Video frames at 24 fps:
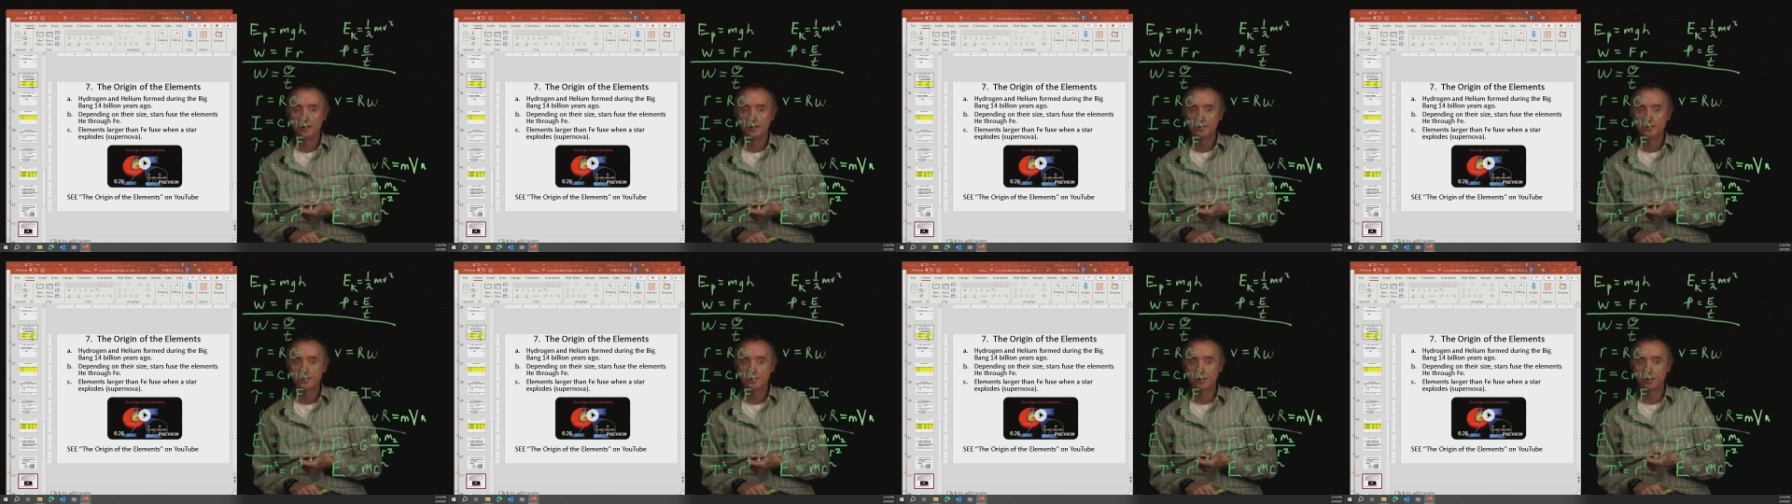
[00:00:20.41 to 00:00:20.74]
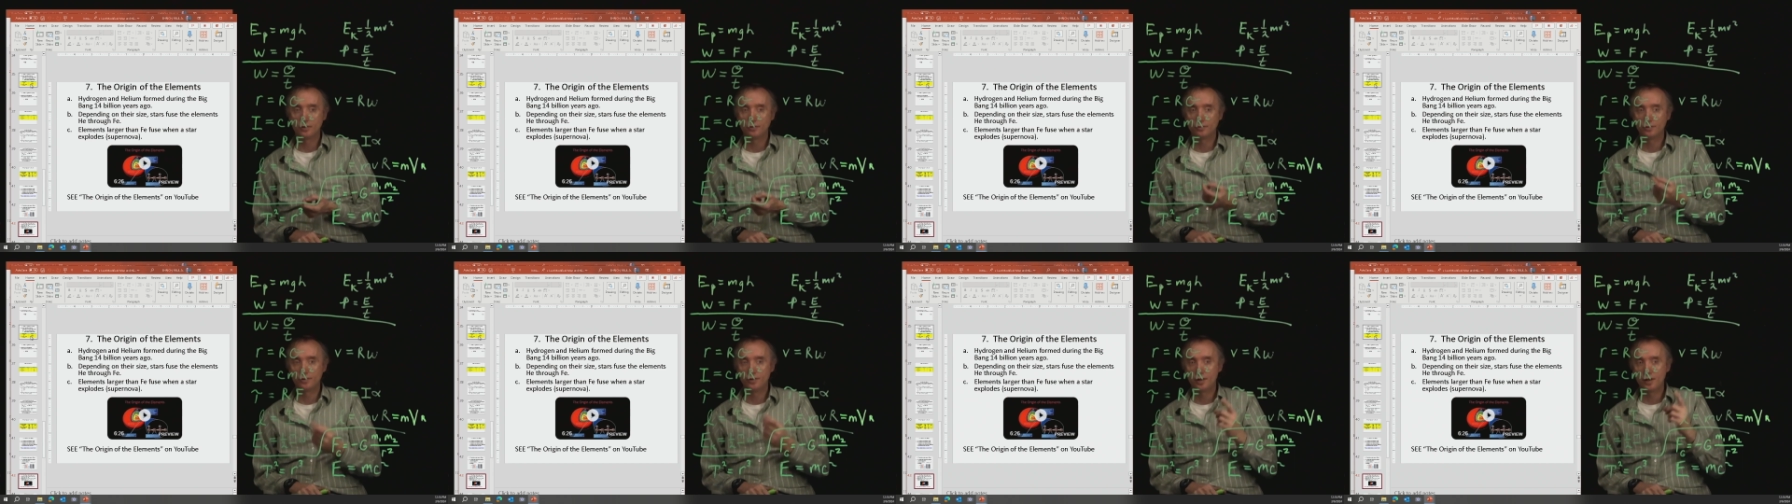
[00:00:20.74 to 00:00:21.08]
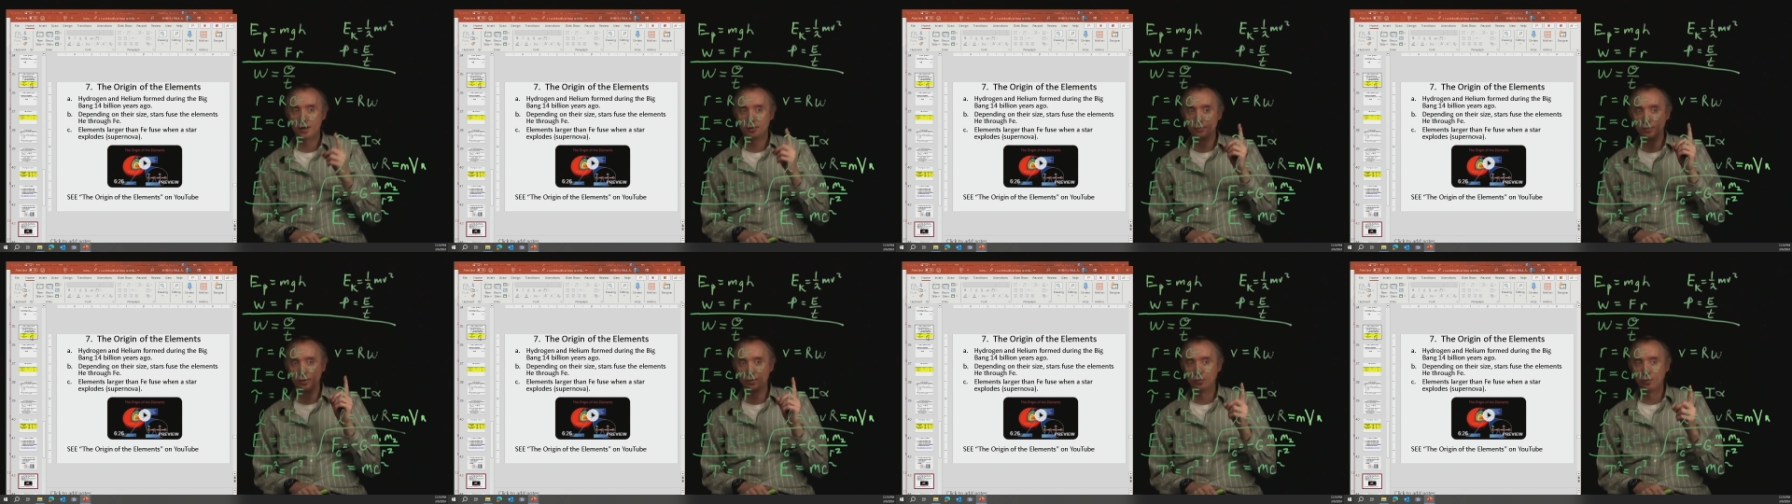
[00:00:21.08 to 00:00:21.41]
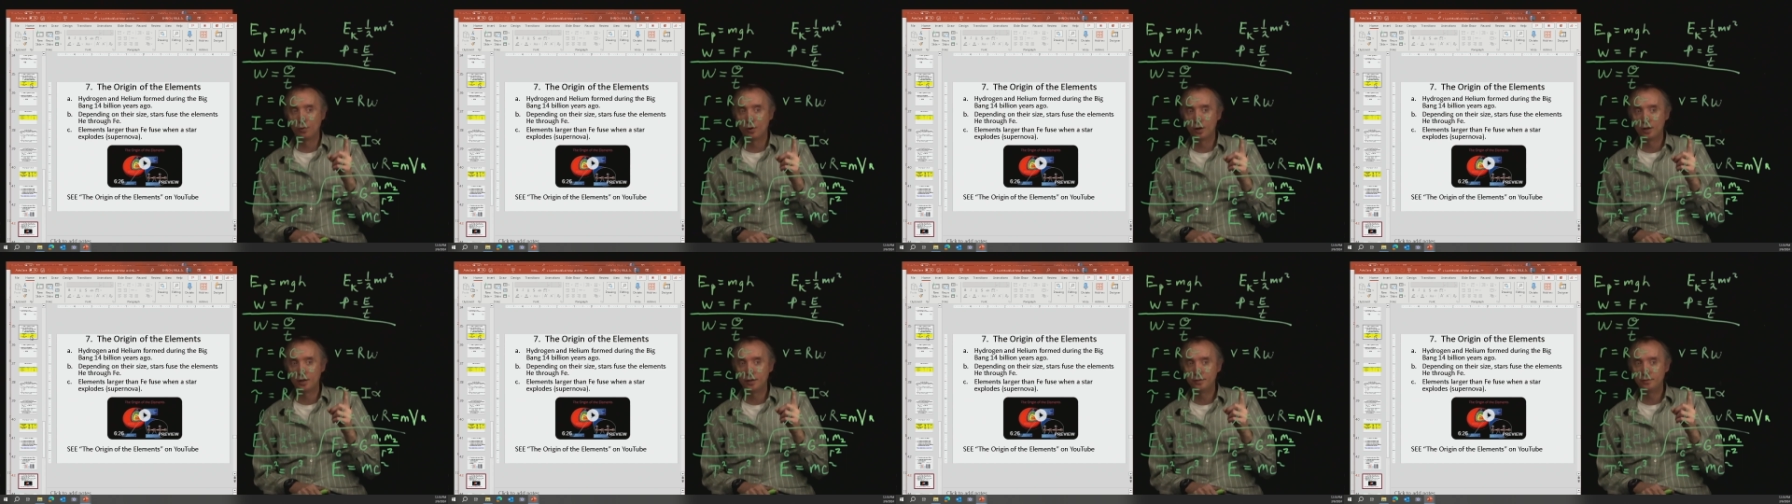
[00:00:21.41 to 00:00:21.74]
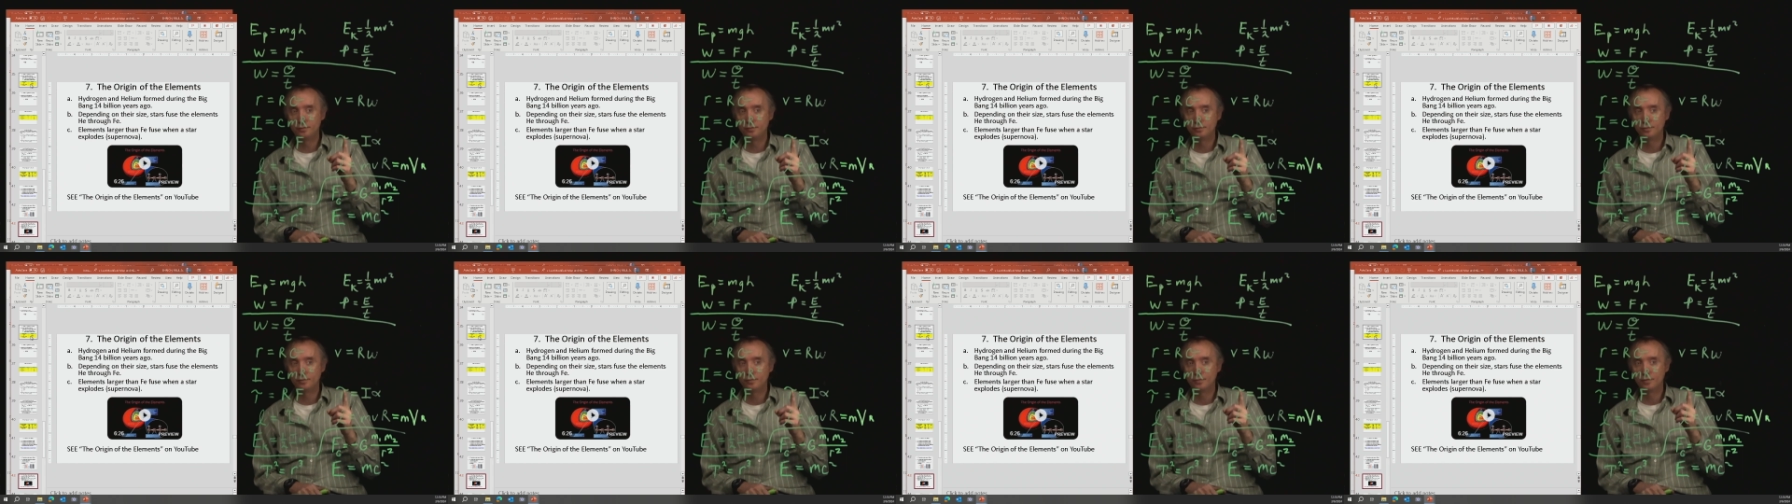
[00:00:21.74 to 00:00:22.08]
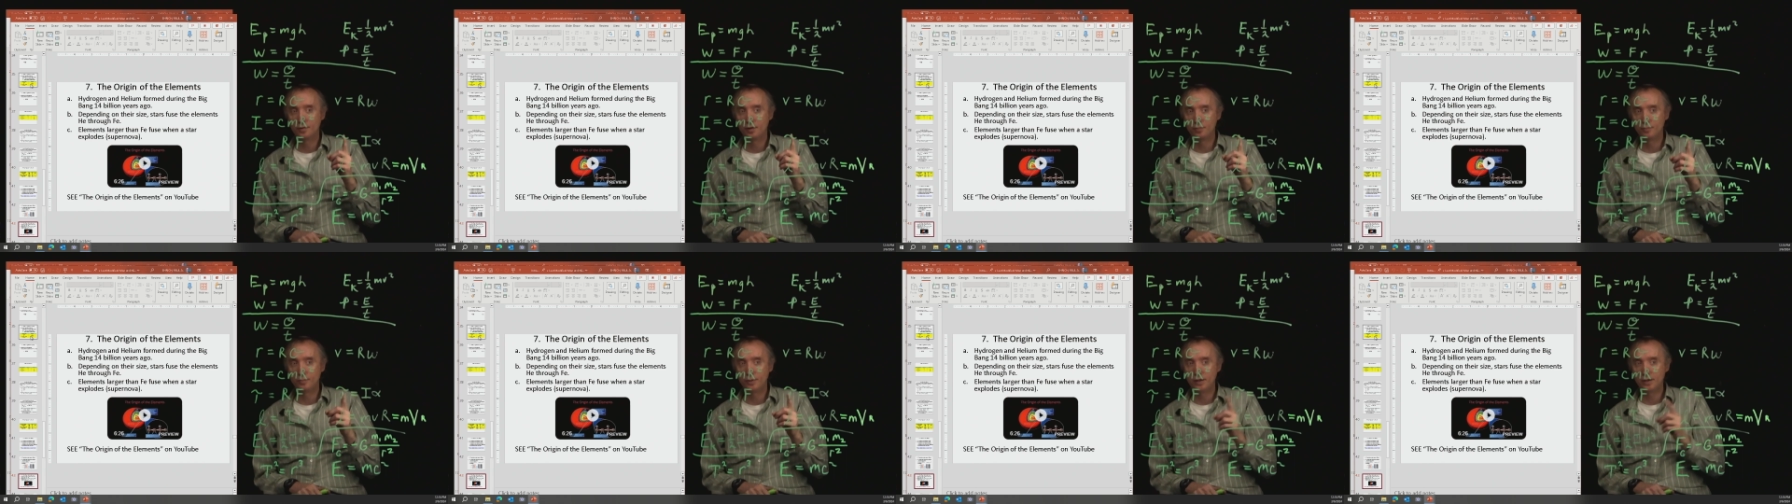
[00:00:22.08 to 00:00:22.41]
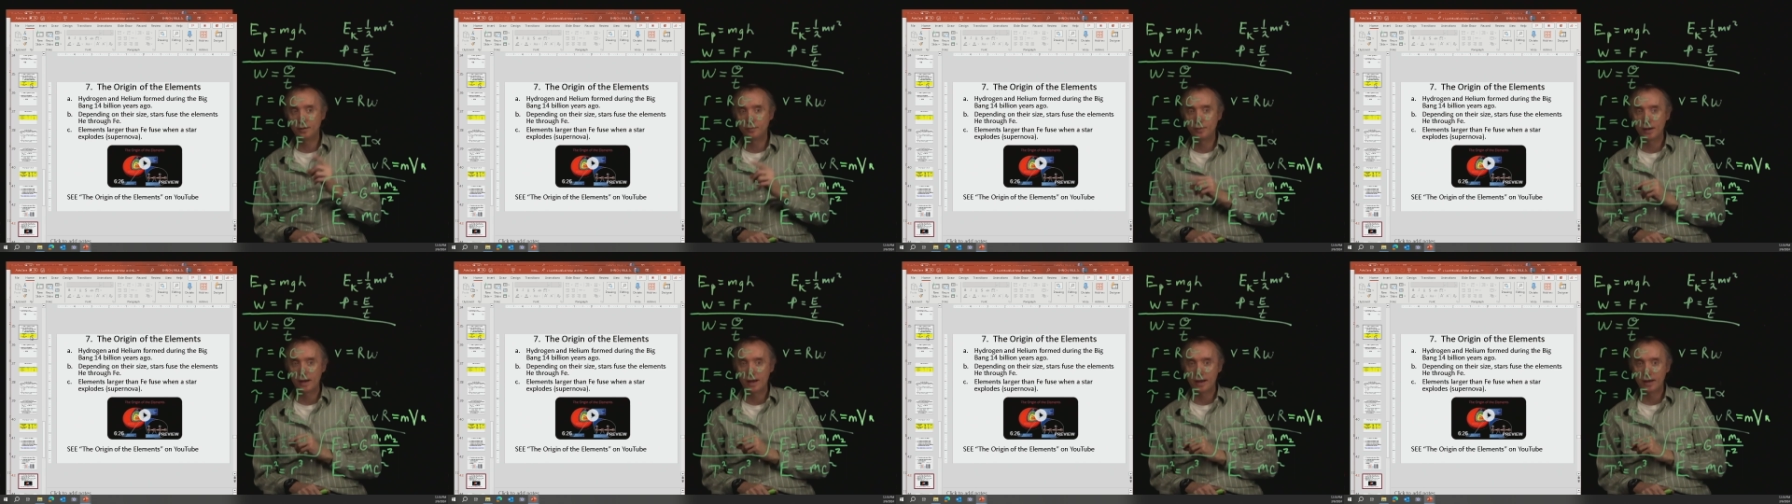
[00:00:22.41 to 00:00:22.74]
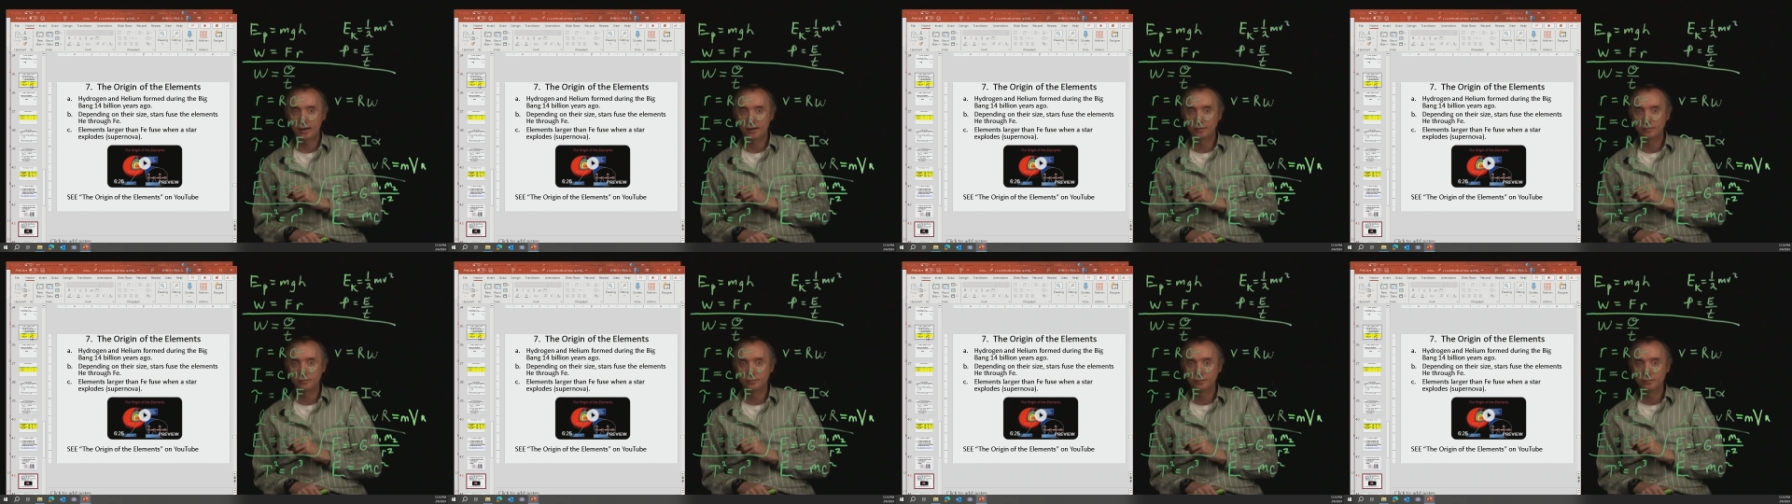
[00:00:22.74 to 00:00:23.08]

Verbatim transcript: So number one, the Big Bang.